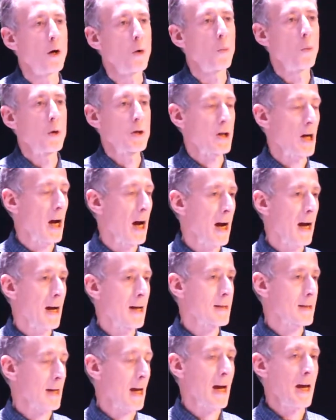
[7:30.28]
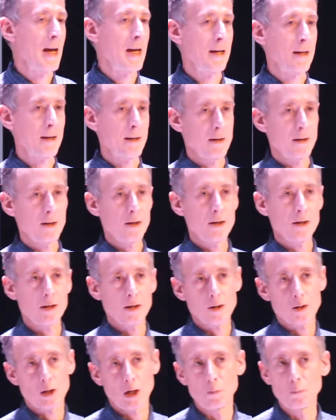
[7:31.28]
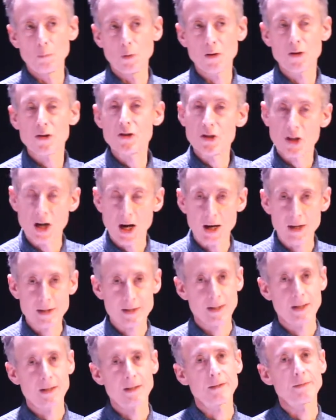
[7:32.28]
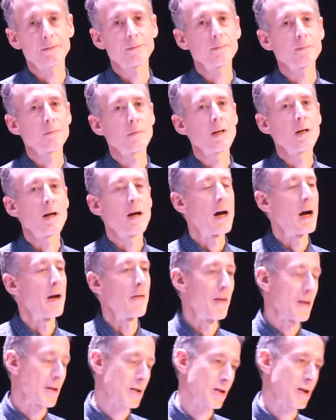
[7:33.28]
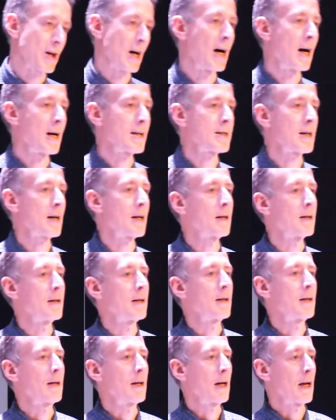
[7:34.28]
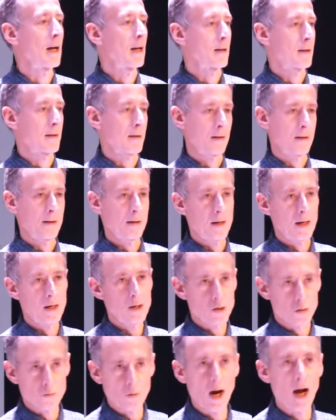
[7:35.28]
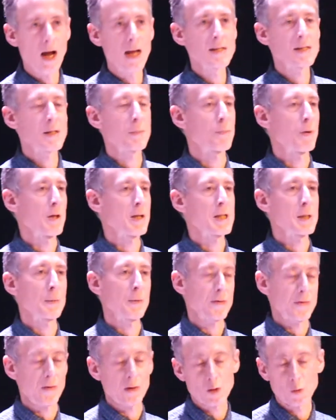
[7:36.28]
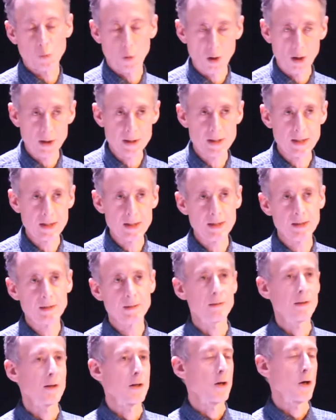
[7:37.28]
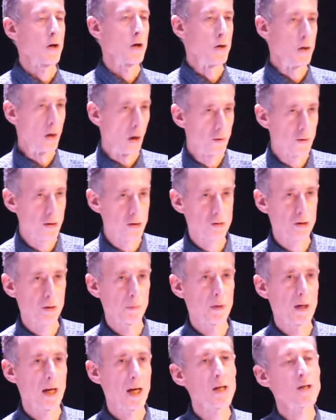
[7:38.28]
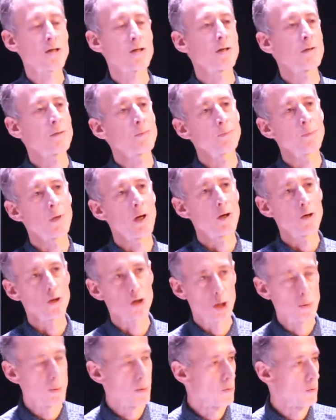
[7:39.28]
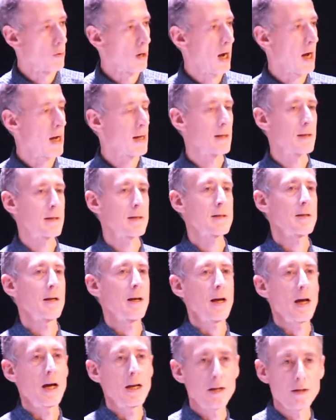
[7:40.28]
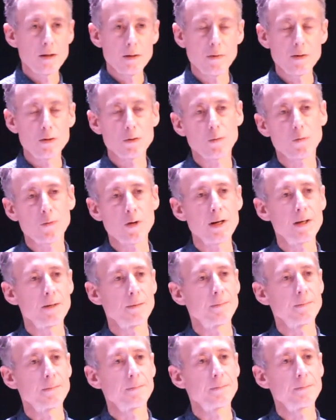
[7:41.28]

which has a Commonwealth Charter. In this charter, it enshrines the principles of equality, non-discrimination, human rights, and individual freedom.